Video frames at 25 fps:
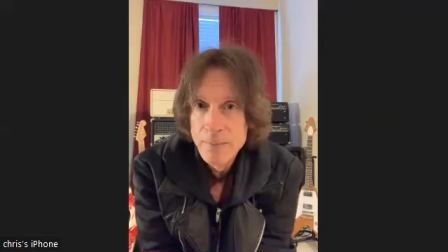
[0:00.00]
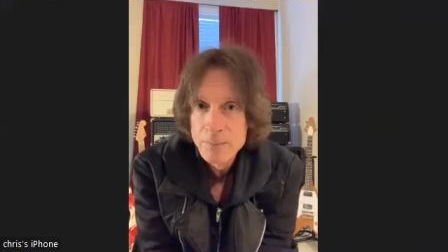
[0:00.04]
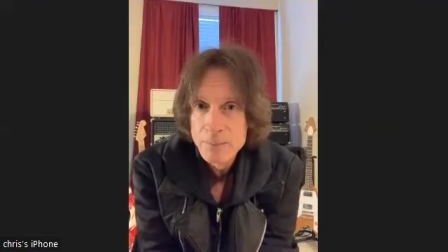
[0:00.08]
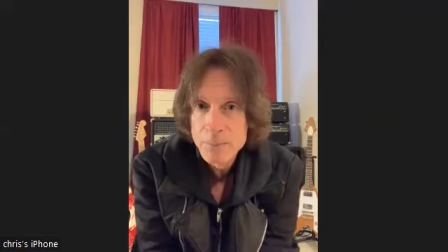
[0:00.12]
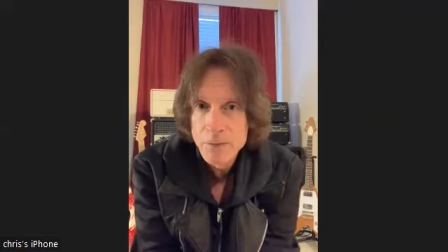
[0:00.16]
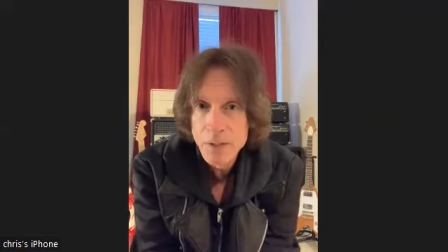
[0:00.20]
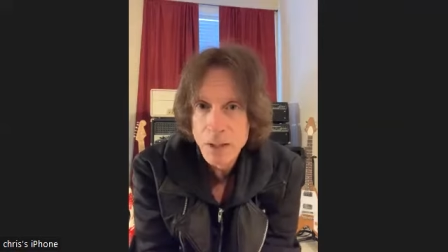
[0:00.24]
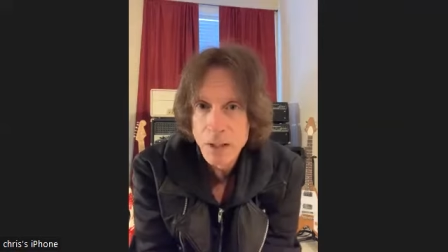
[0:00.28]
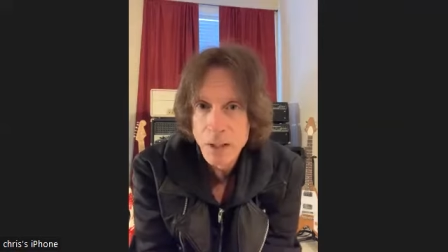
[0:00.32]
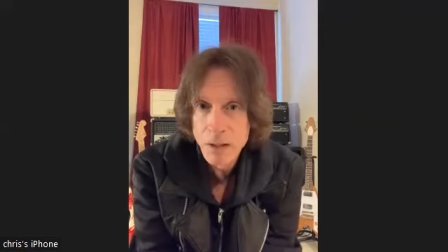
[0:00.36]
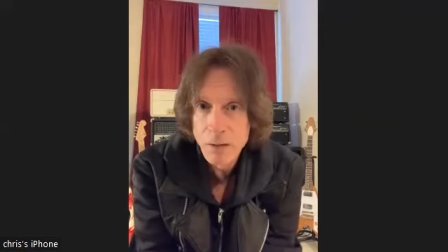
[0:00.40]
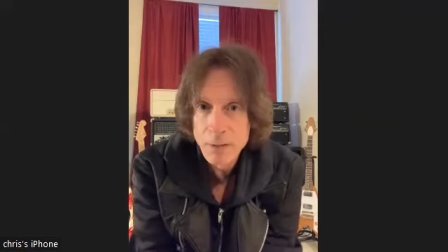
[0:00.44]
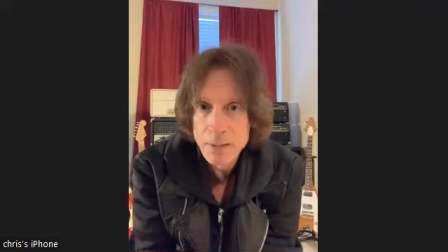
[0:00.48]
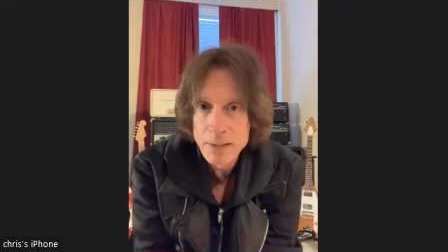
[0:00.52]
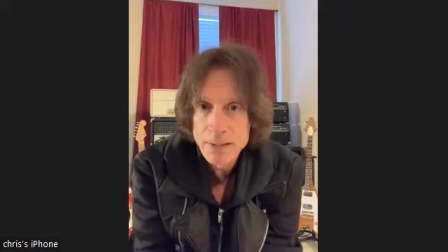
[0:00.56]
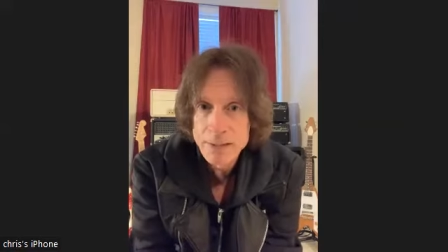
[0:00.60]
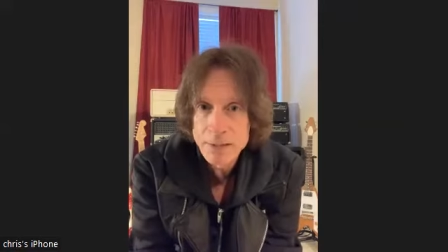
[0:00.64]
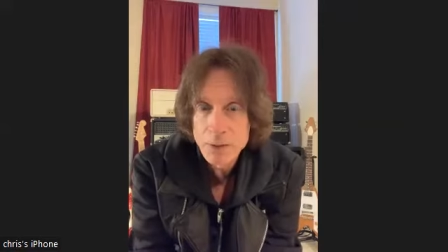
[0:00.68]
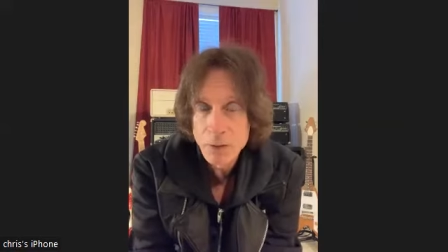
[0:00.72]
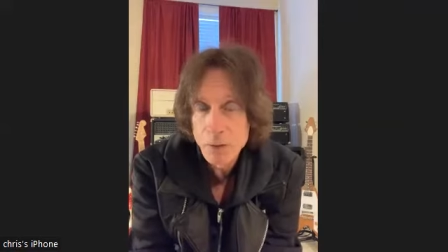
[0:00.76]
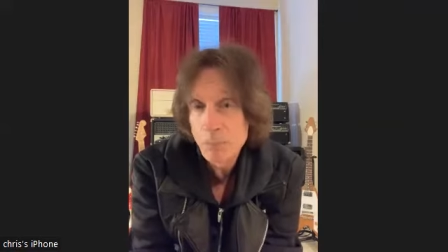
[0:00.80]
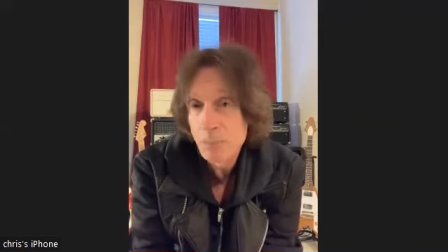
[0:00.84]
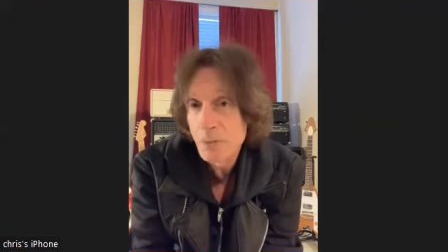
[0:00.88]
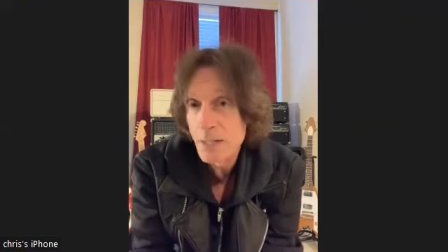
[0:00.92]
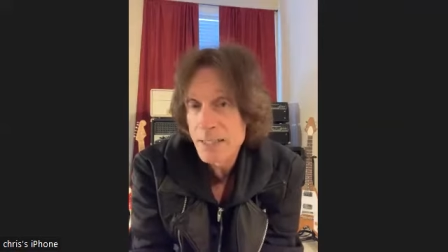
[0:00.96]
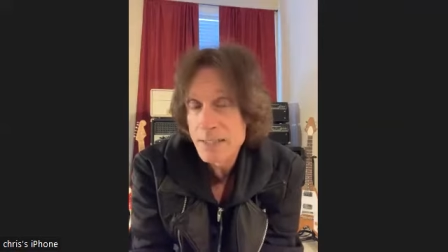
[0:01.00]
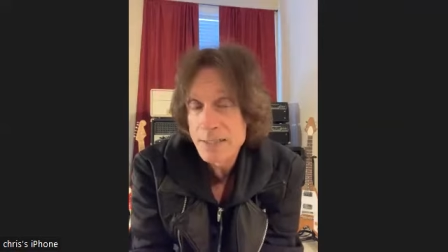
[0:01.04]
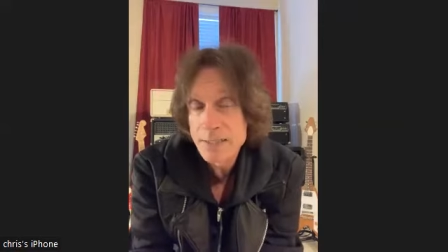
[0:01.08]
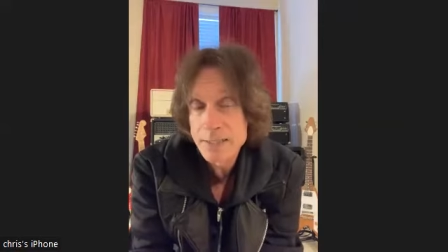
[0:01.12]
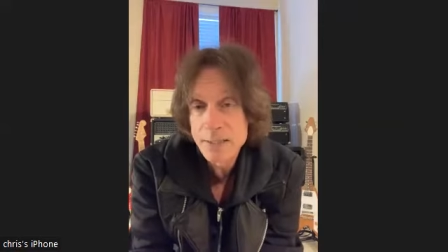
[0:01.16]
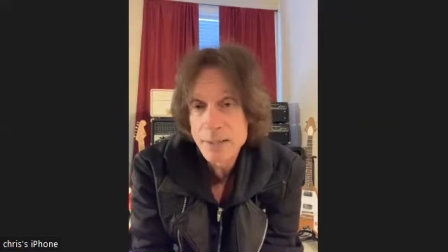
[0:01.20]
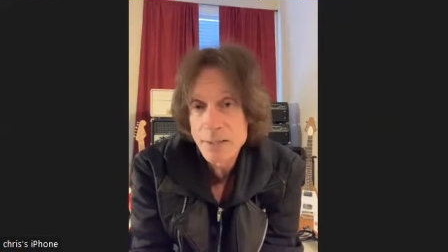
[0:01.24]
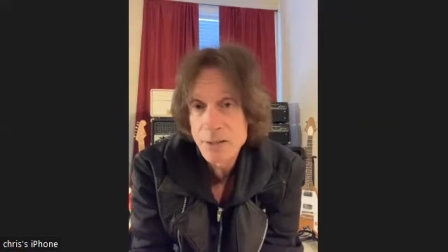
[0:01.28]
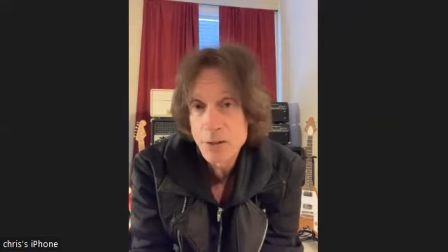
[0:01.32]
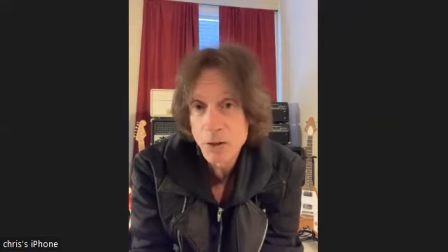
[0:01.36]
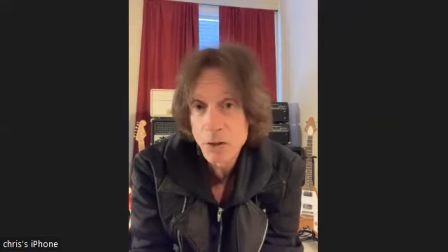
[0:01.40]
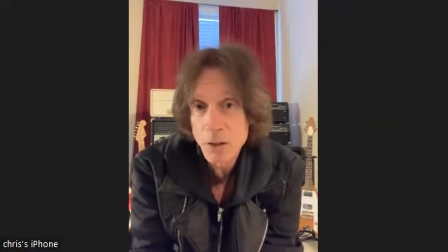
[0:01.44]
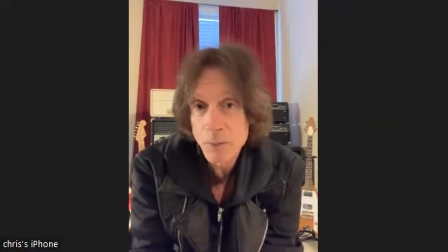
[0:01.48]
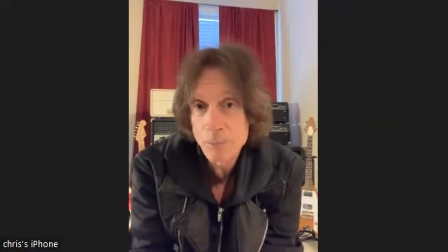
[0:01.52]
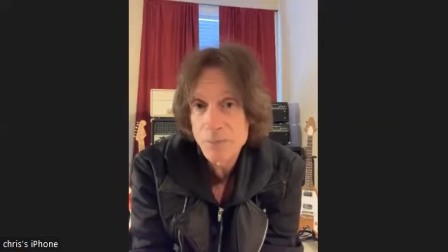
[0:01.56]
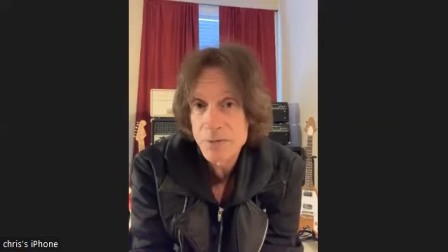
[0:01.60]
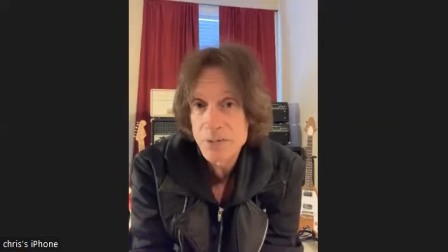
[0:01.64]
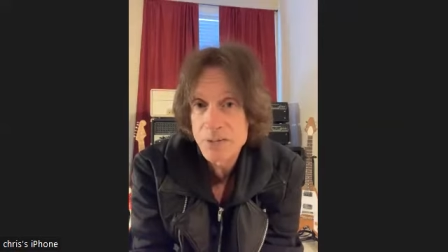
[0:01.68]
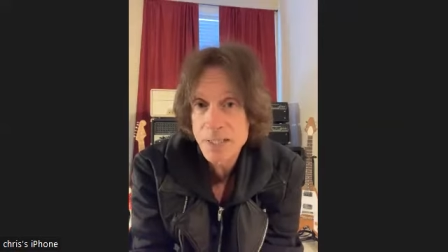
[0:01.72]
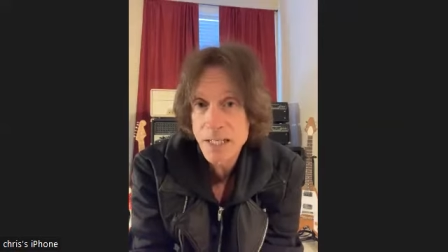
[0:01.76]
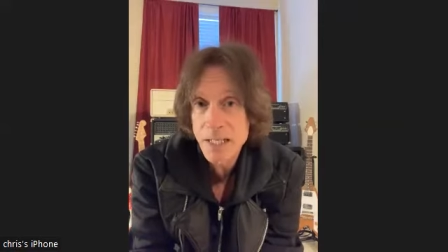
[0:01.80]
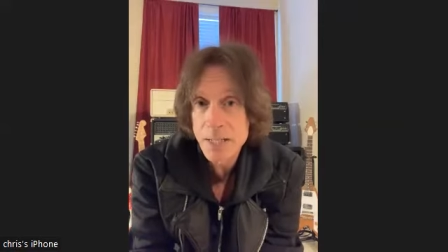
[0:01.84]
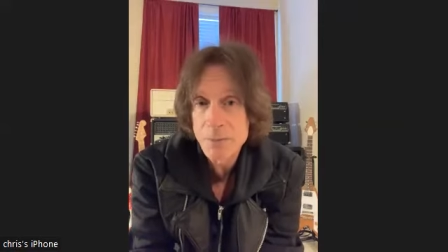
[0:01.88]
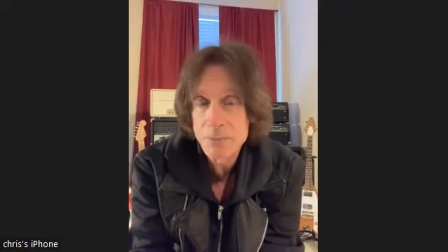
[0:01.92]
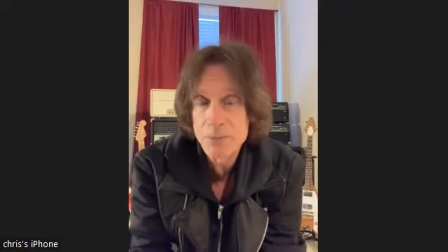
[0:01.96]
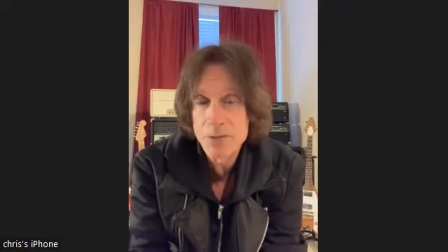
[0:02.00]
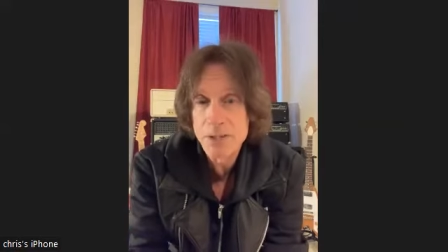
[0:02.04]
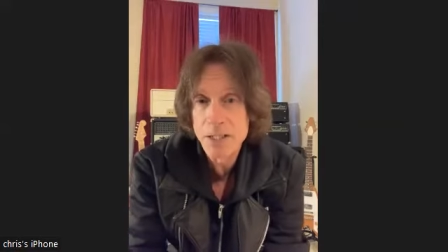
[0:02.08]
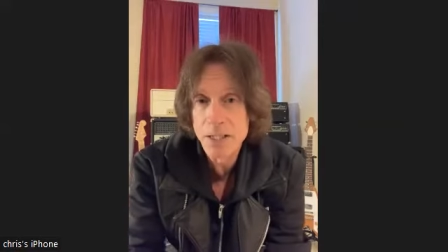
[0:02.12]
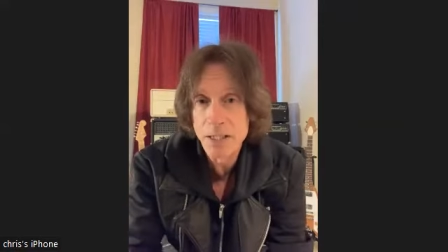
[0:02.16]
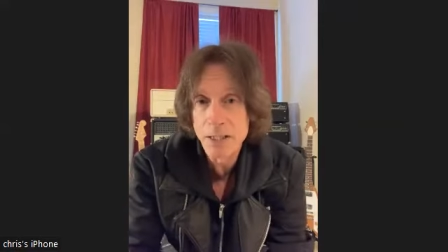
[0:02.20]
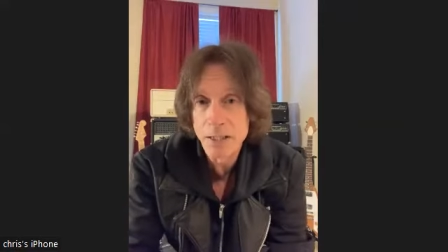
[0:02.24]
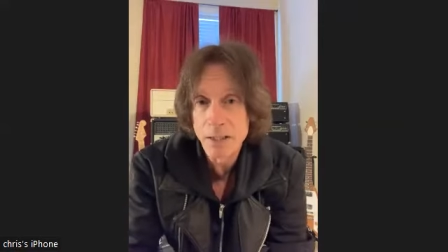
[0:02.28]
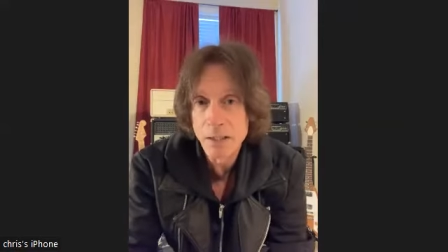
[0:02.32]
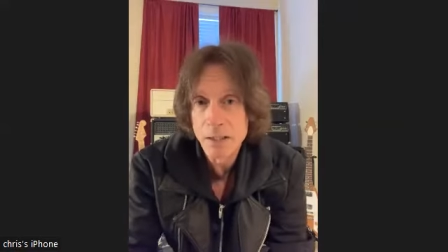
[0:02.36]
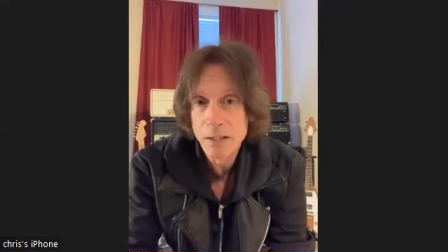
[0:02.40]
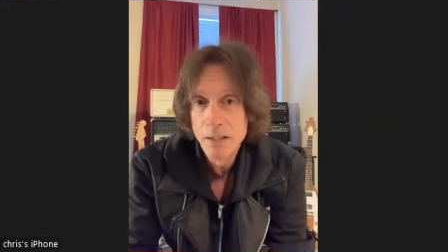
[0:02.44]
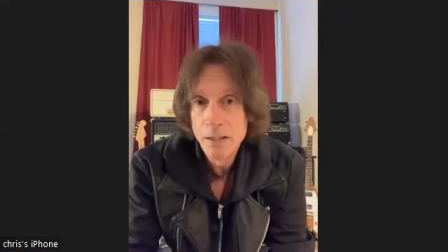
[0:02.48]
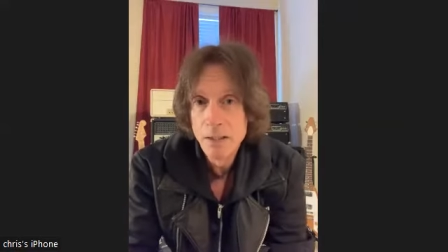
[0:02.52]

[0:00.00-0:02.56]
you know, in certain places in Europe, the same thing.